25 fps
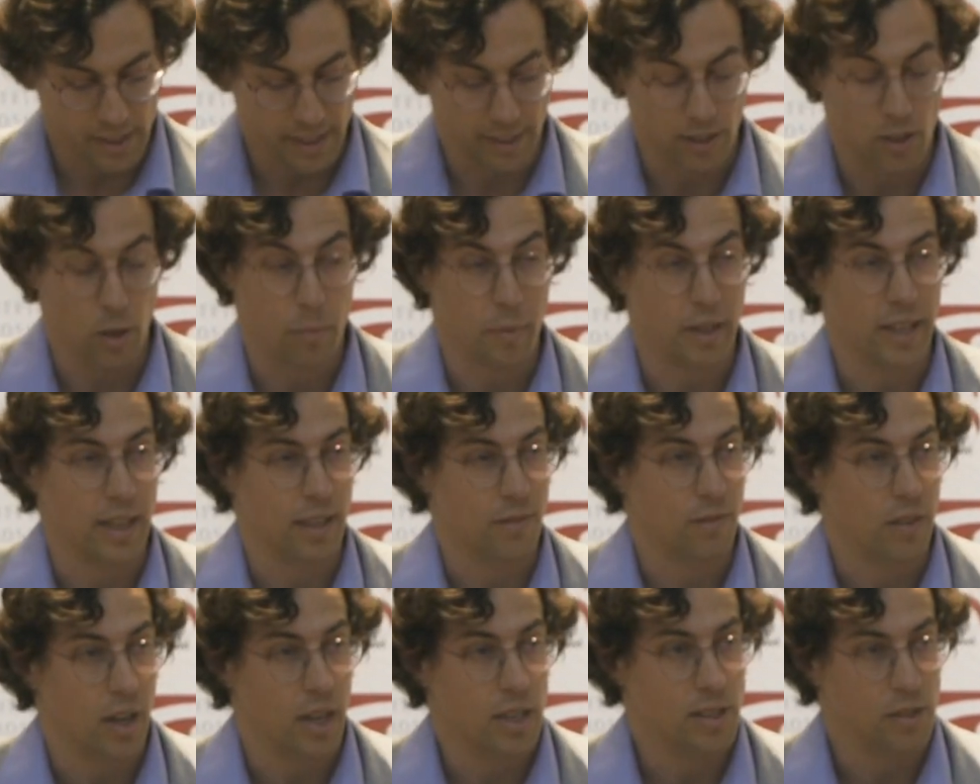Economic
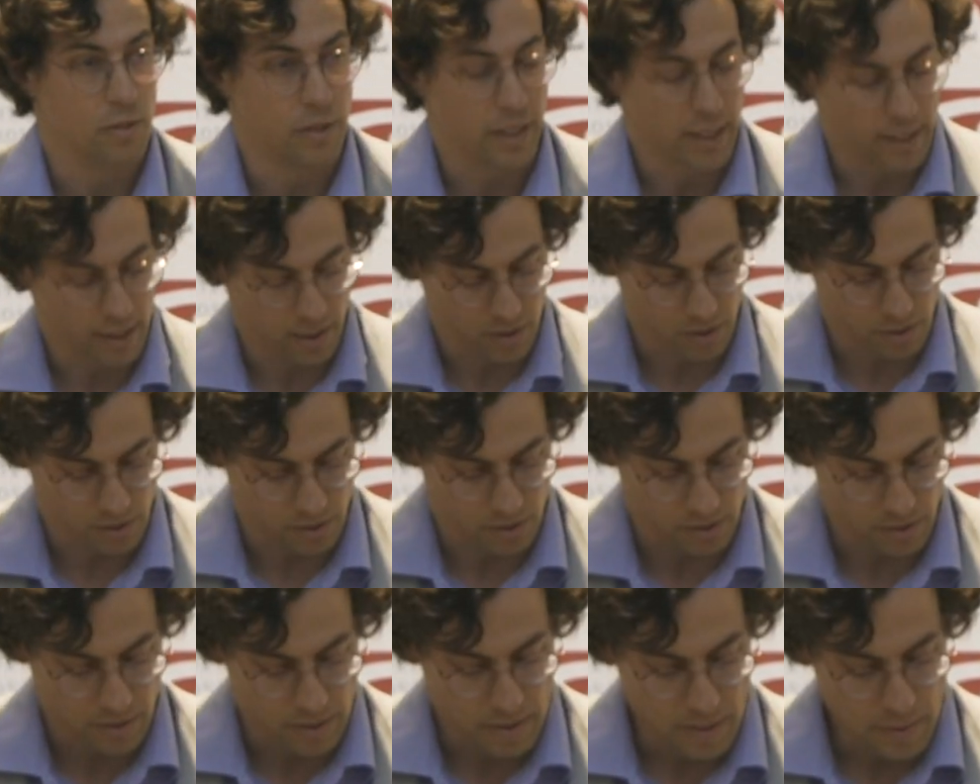Advisory
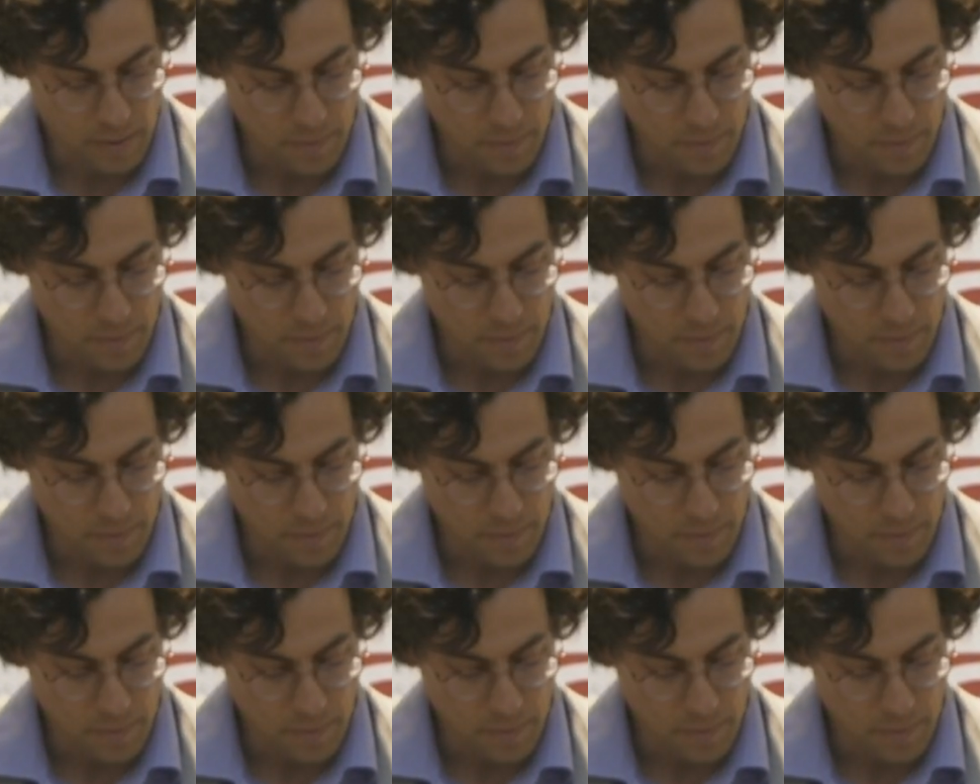Council,